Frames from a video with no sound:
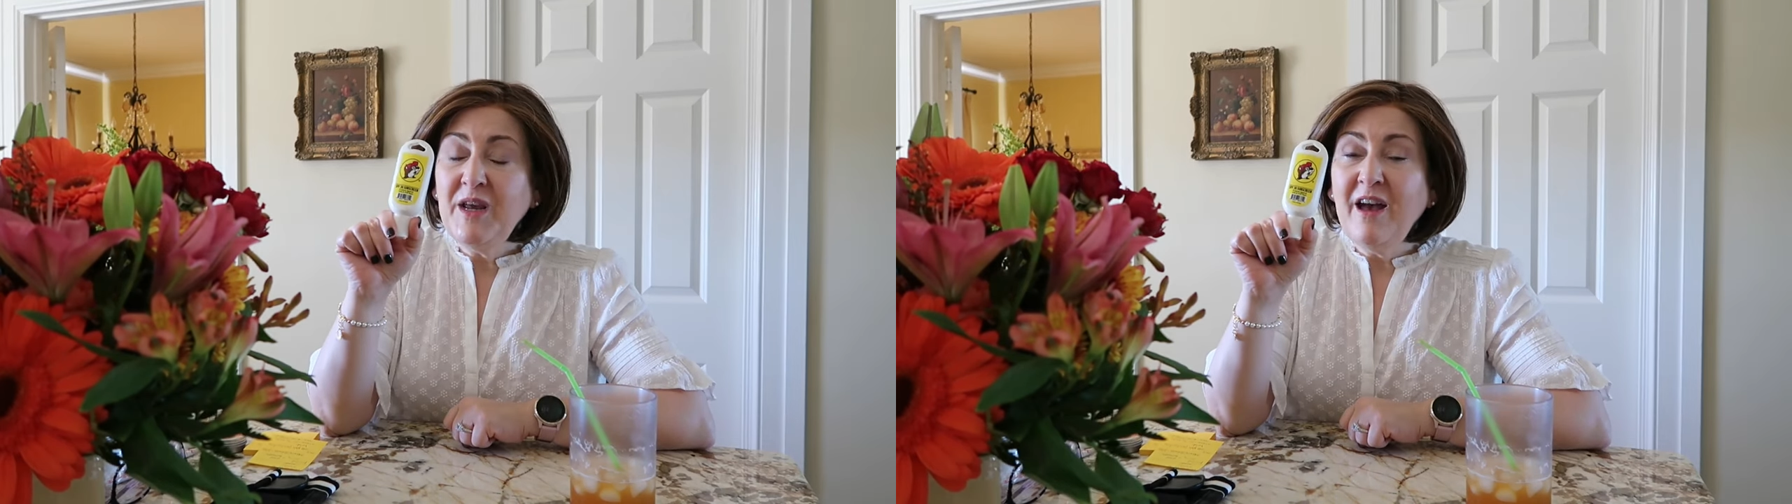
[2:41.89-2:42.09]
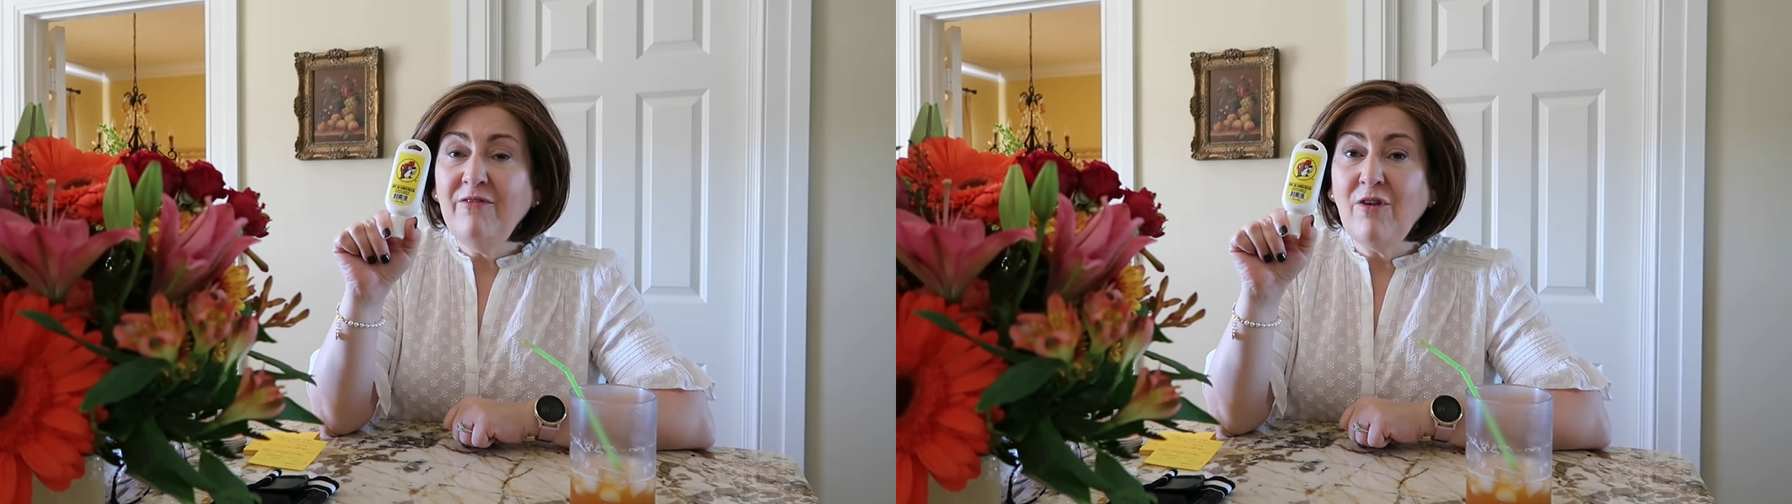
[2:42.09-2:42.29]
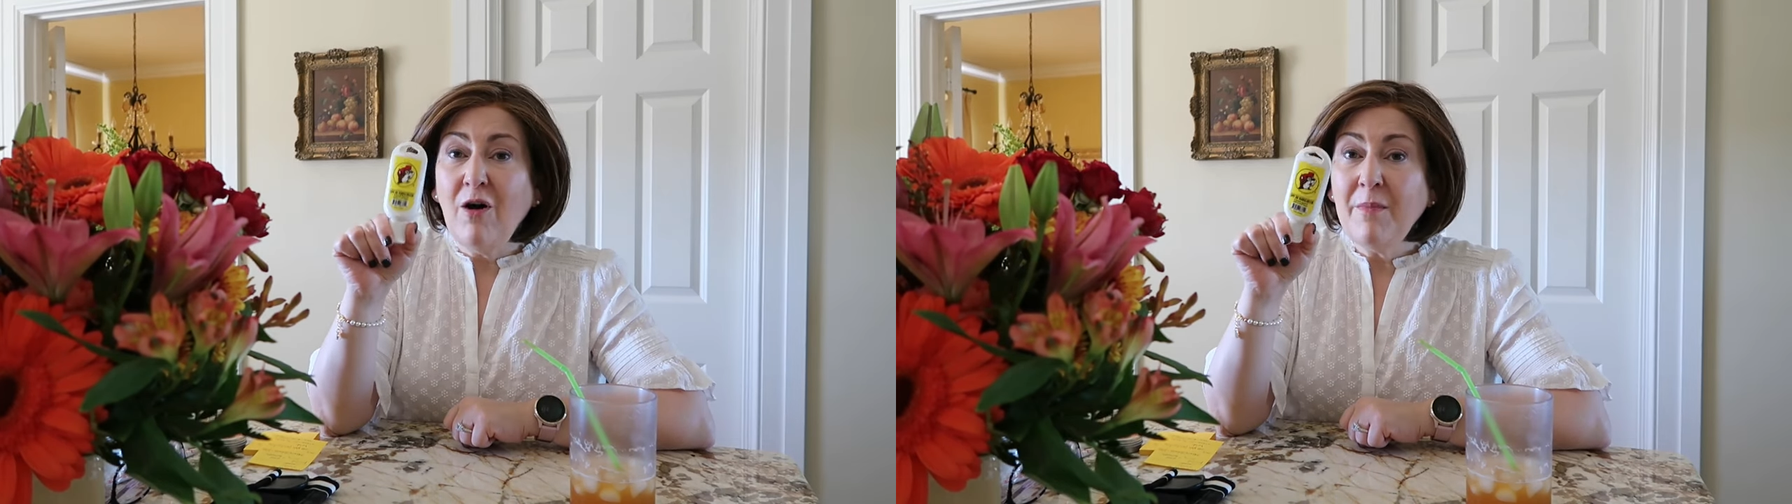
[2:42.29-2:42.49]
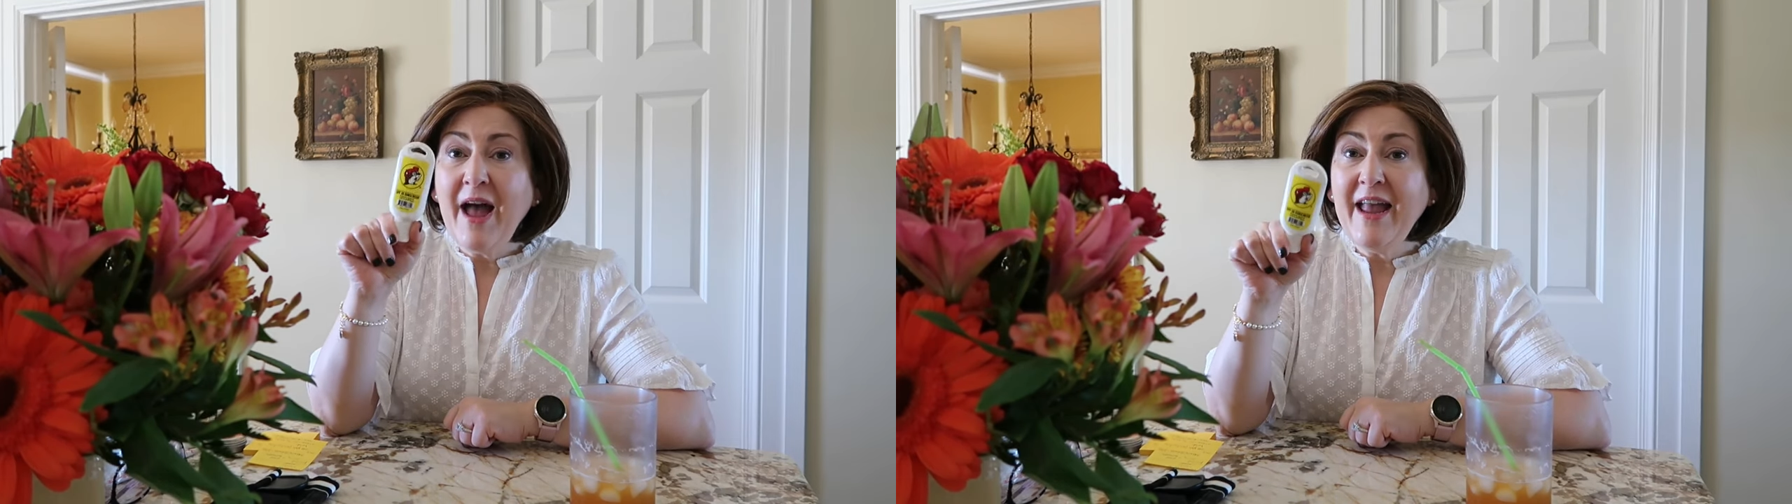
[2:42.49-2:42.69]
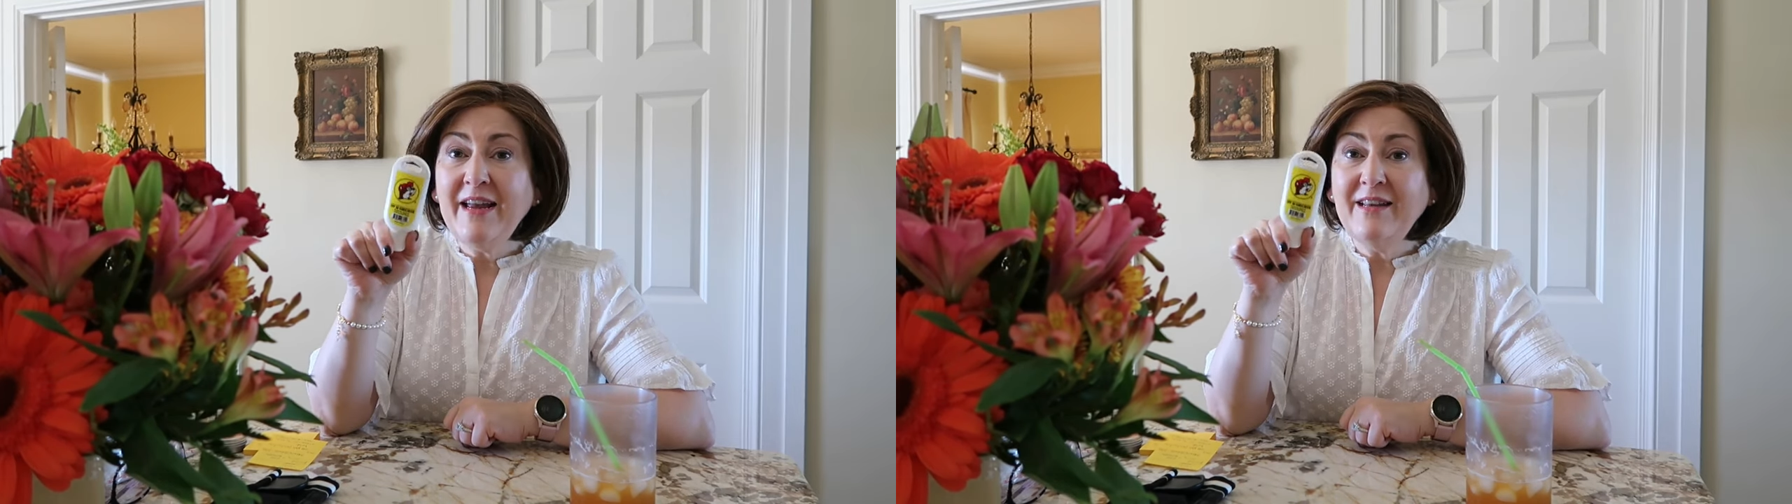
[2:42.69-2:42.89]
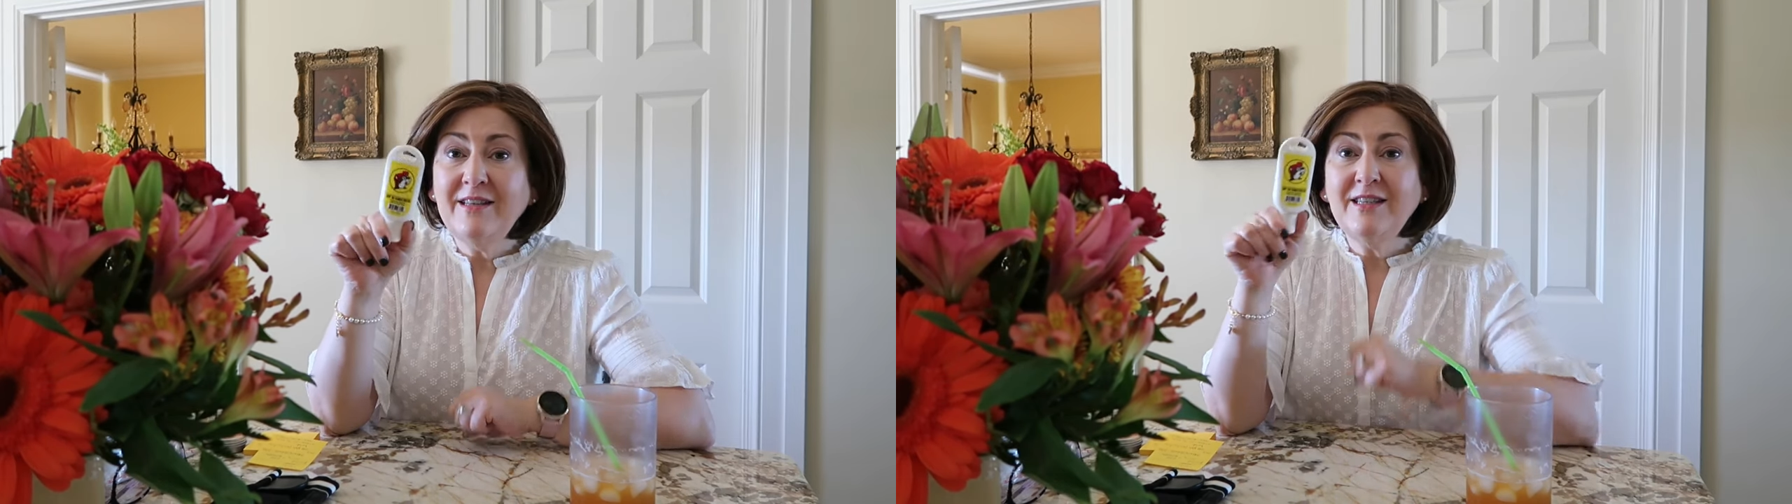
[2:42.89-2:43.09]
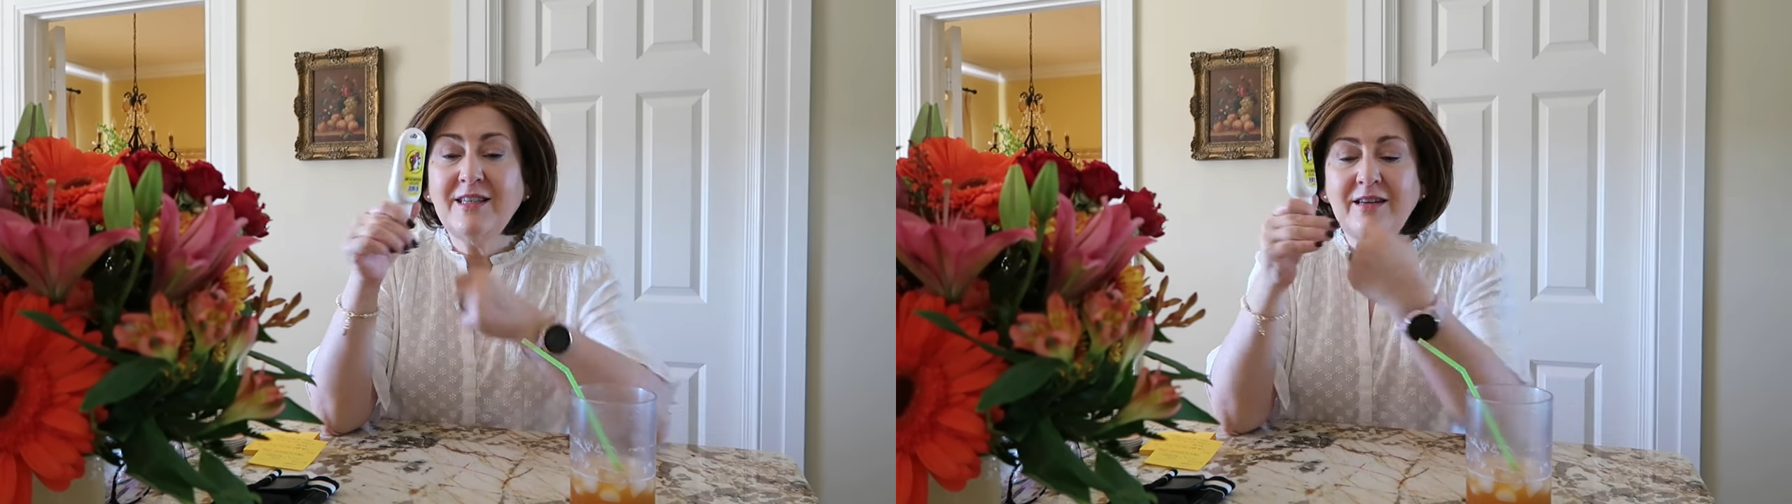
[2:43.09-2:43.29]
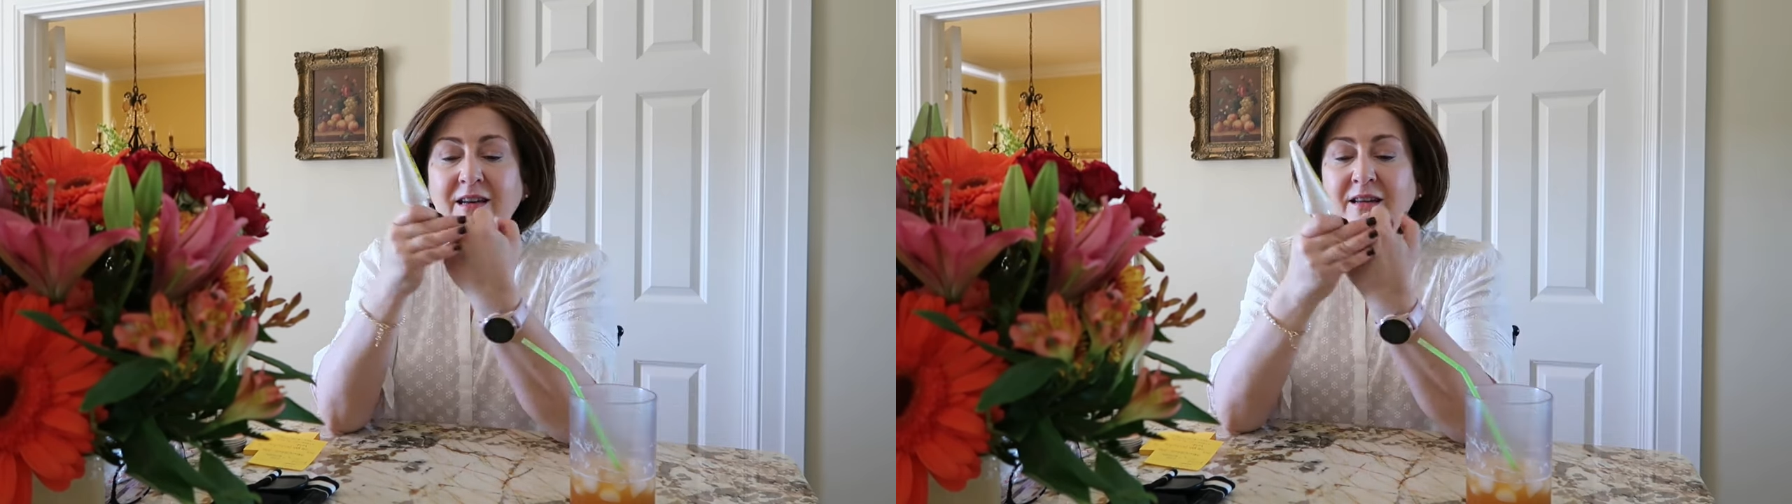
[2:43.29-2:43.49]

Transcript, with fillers: P F on my hands,